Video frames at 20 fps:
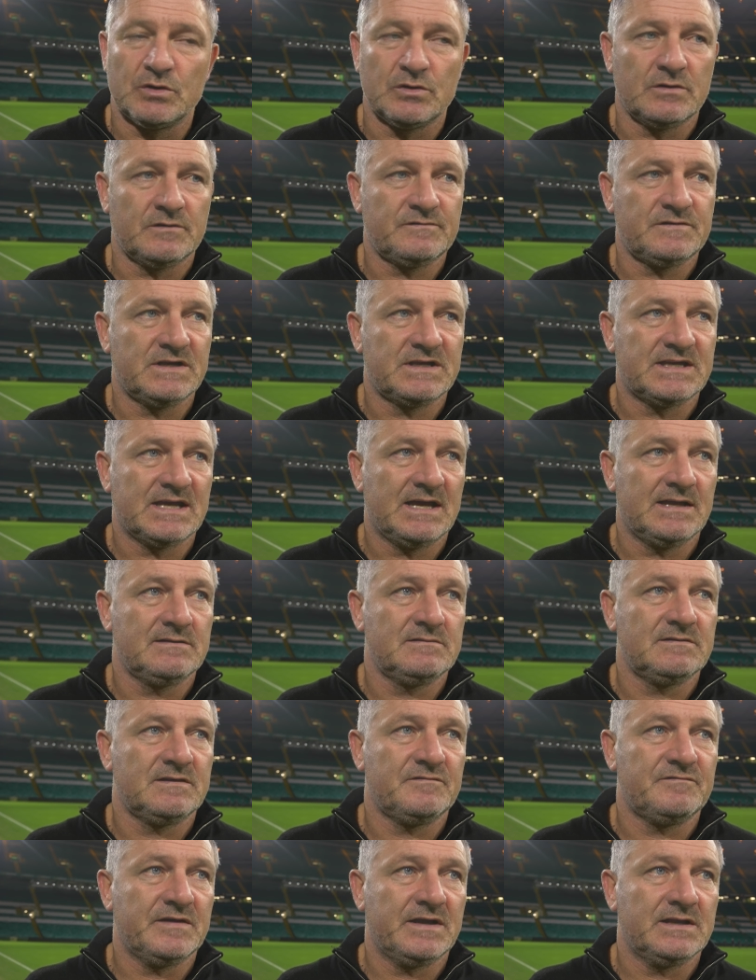But if you
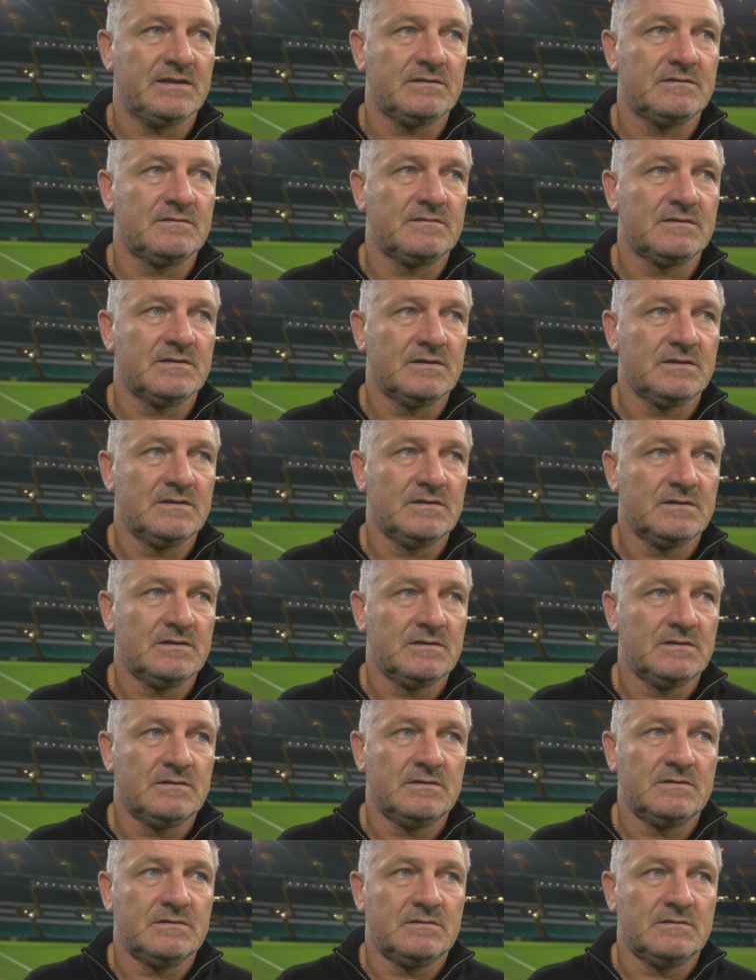can't defend
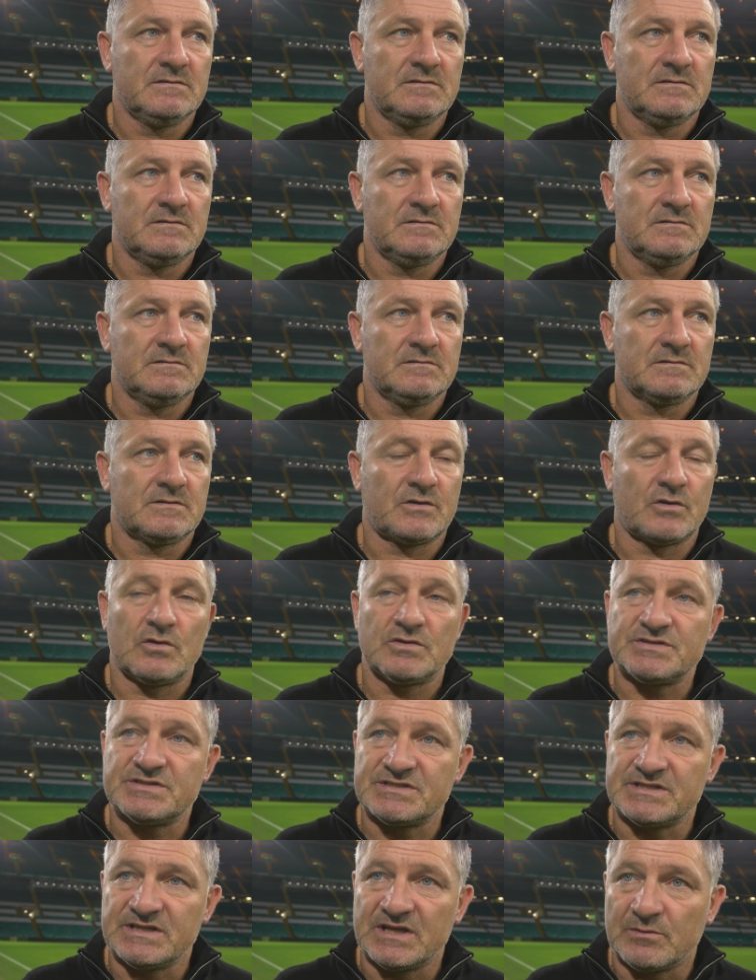
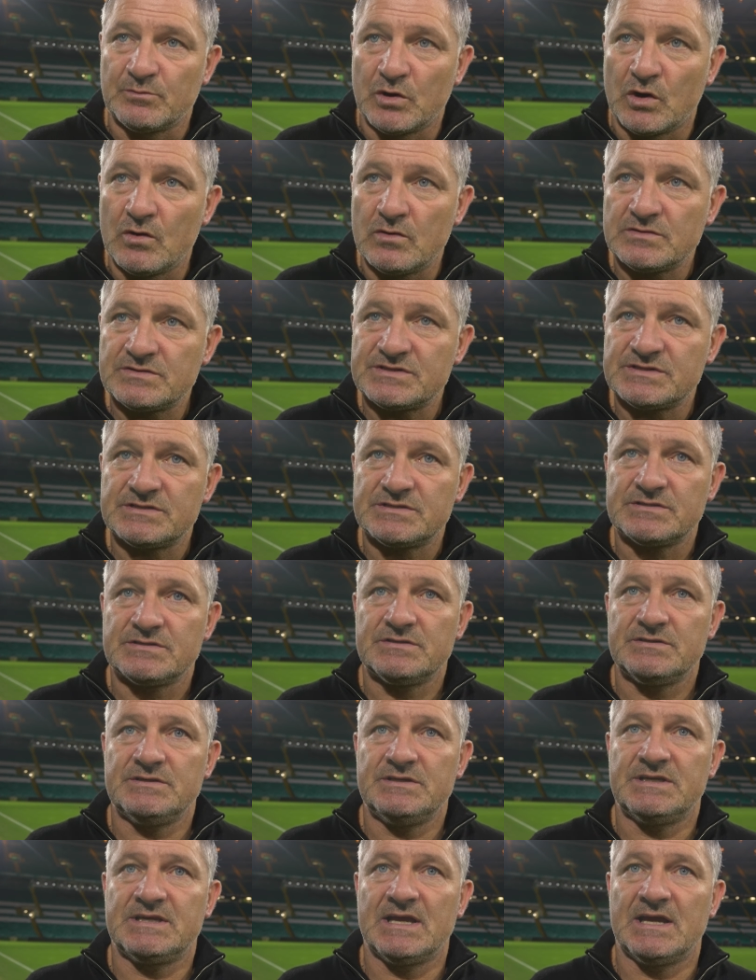crosses in your box,
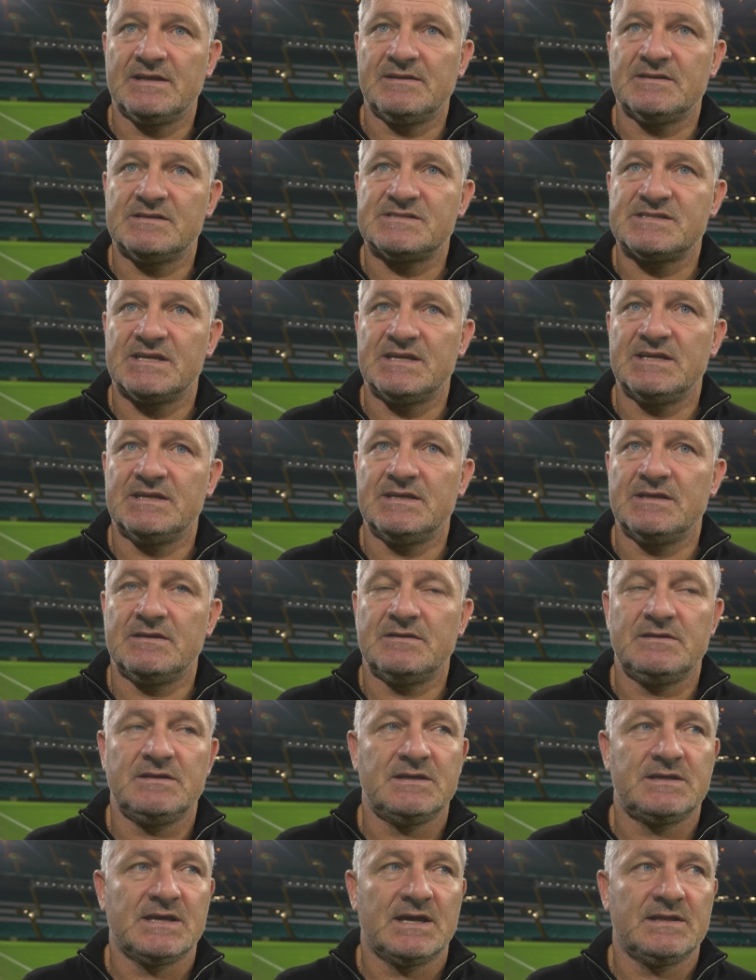you can't decide,
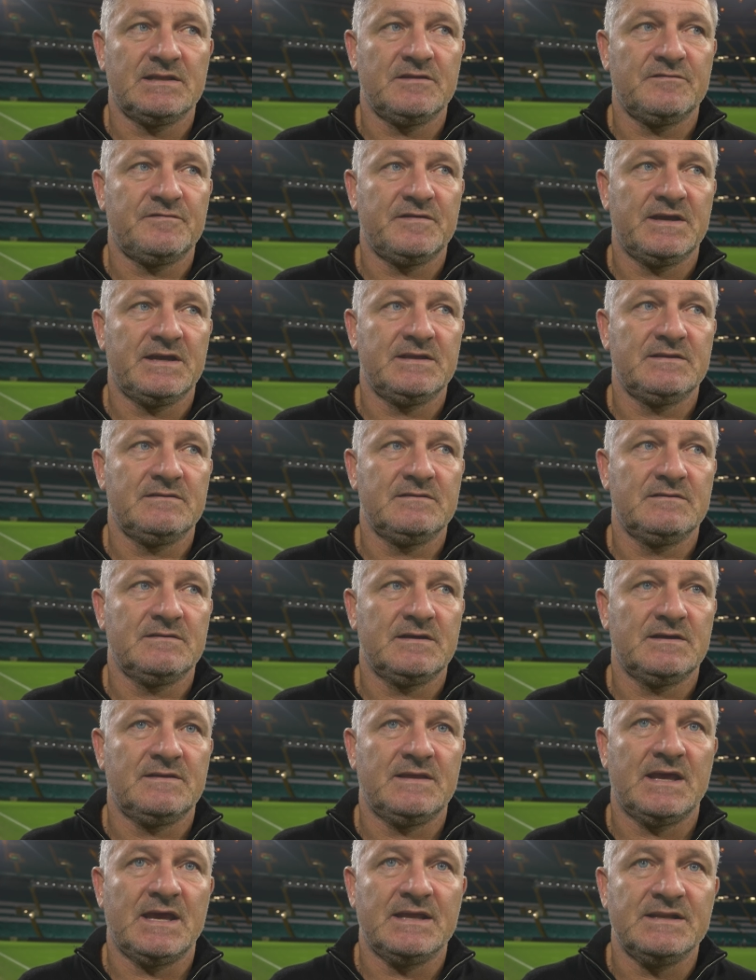you can't defend
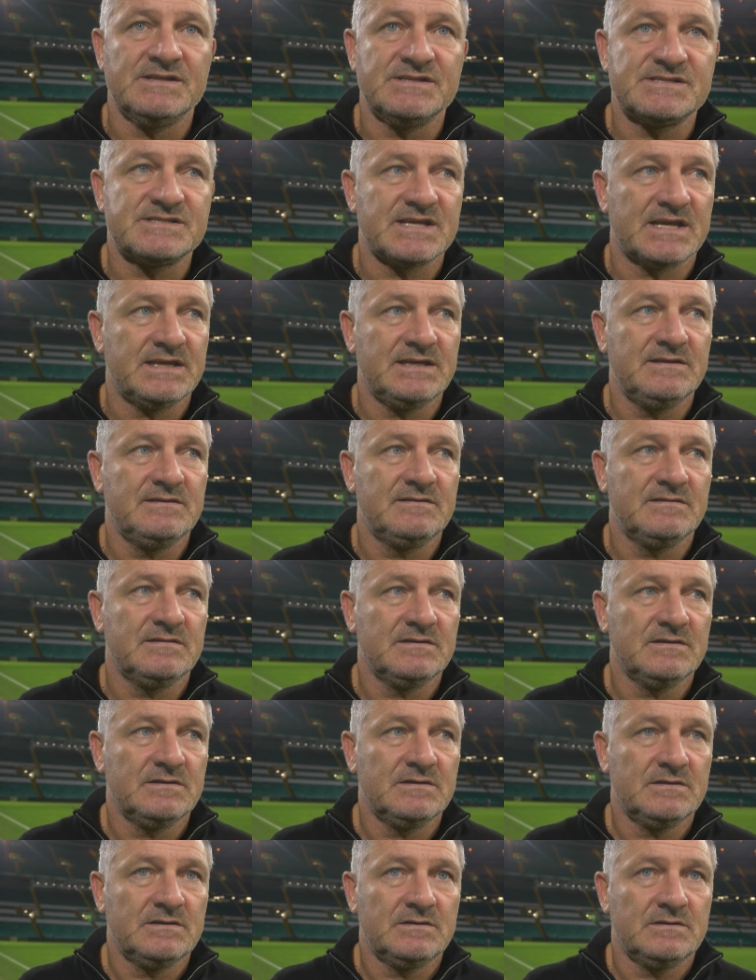in the inside
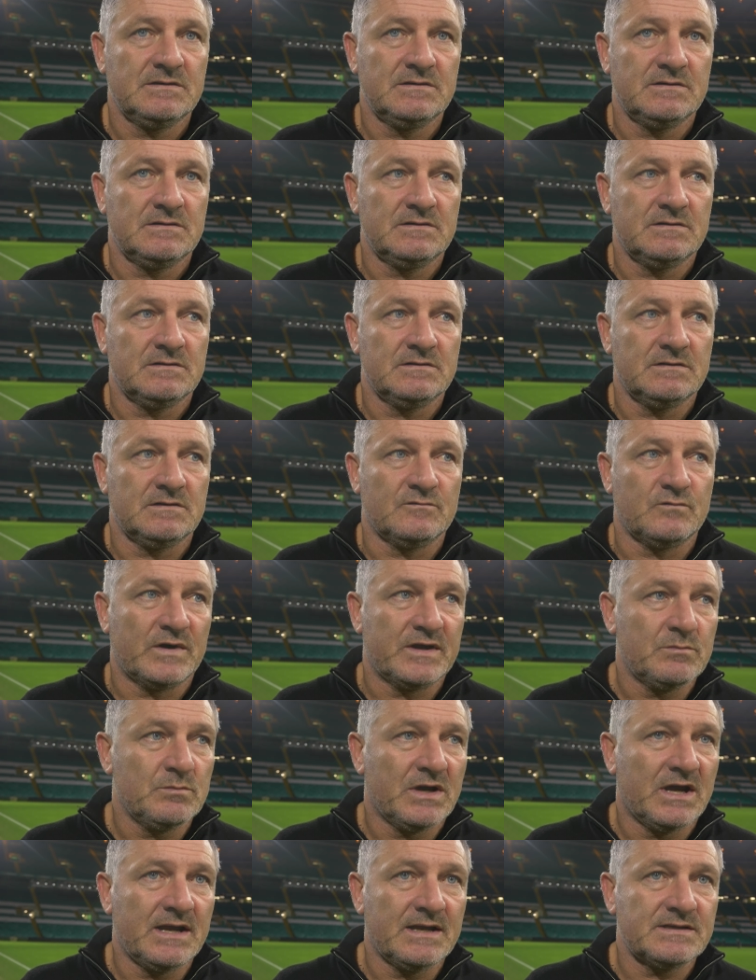of
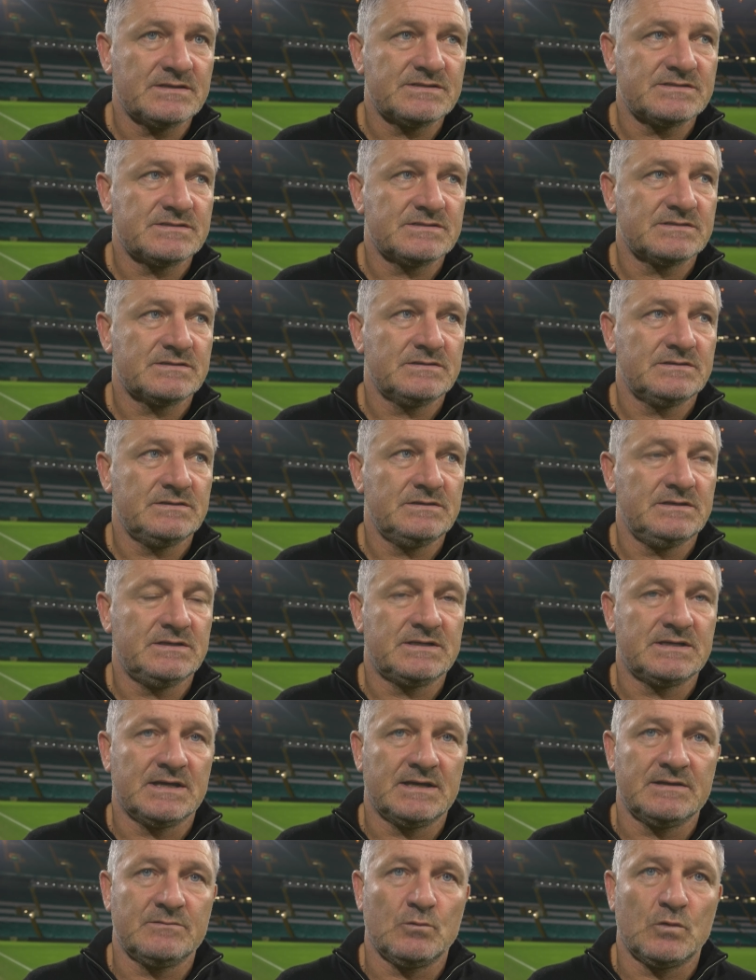wing backs you
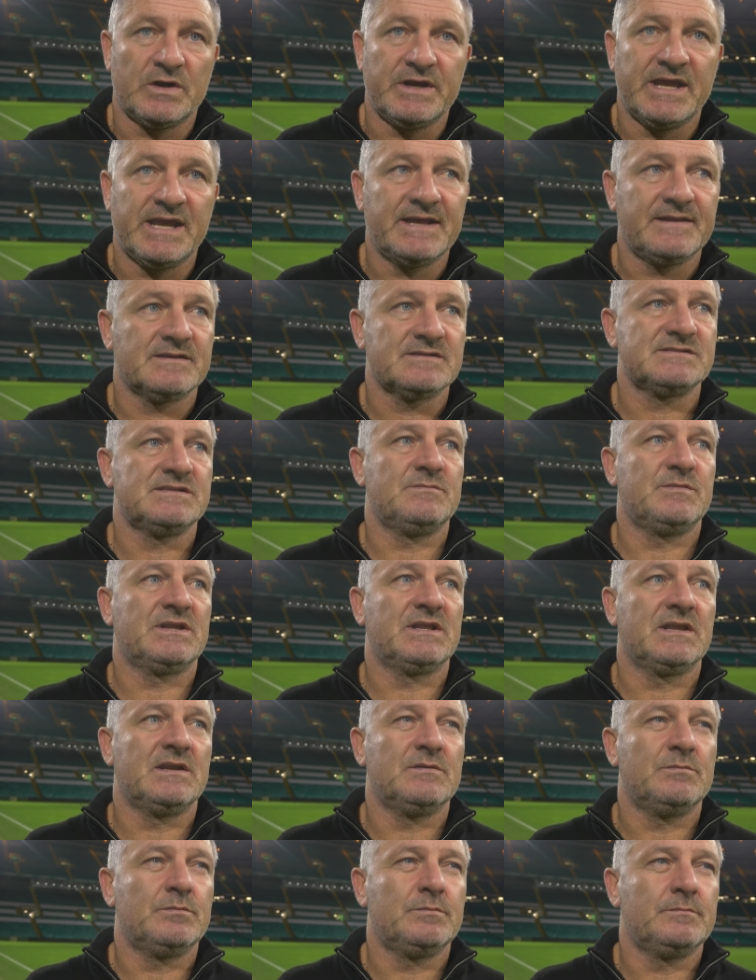can't win headers in the
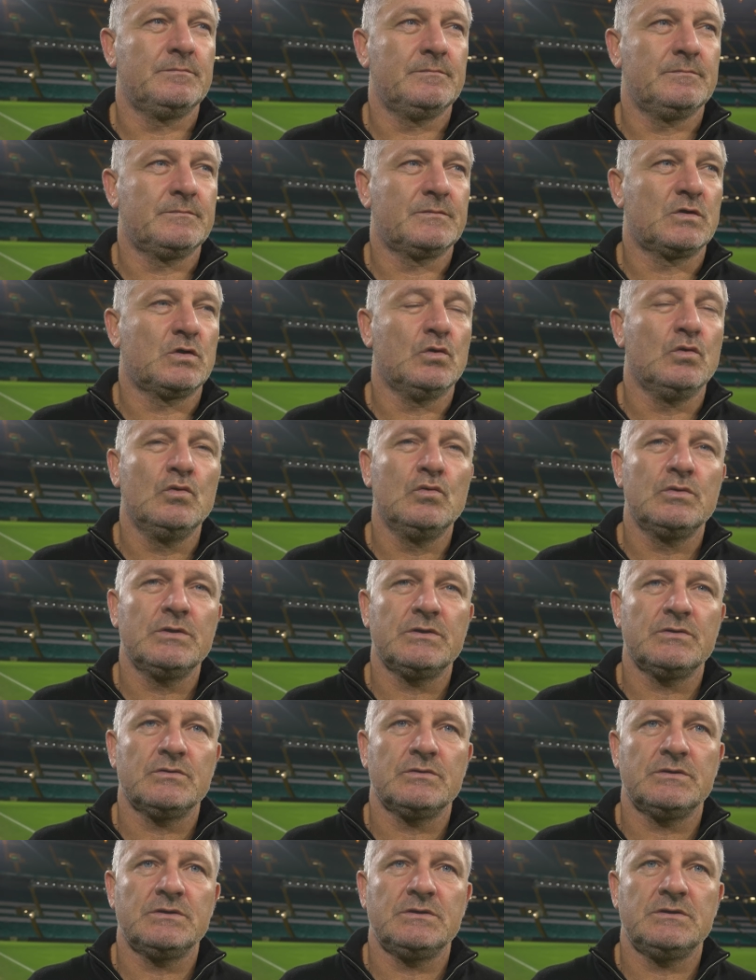middle of the goal, you
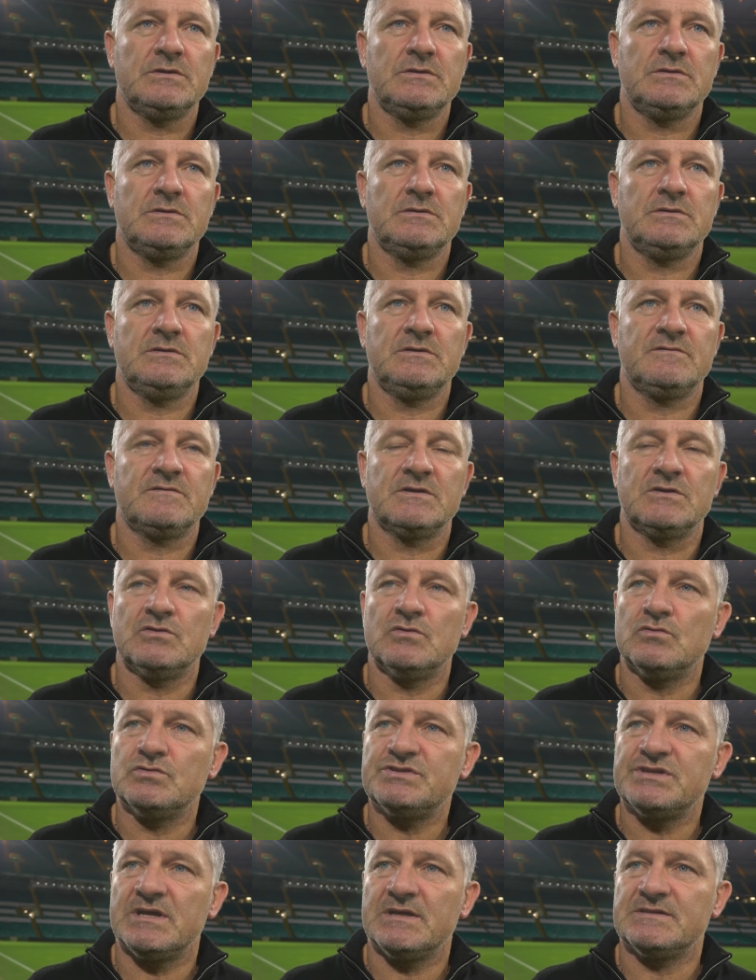know, you get
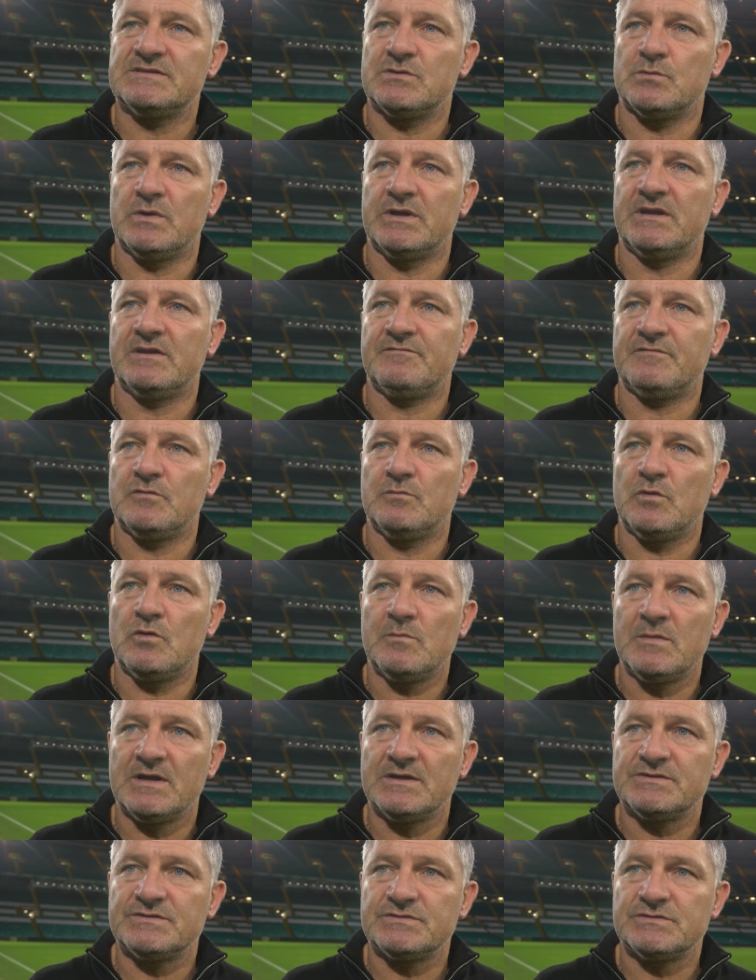no chance of winning a football
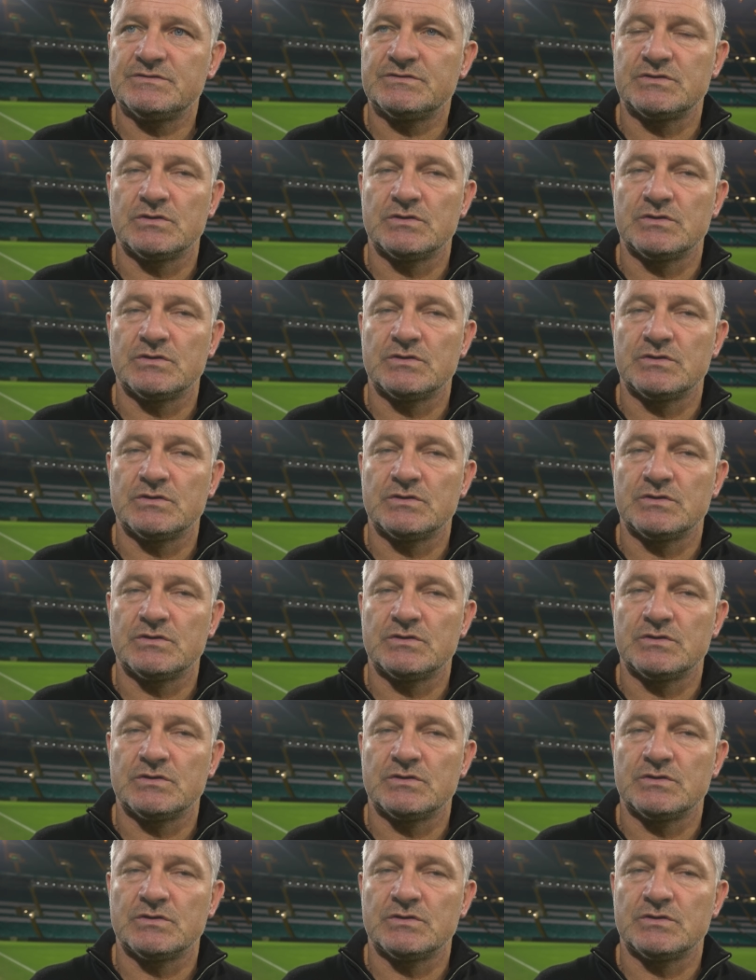match.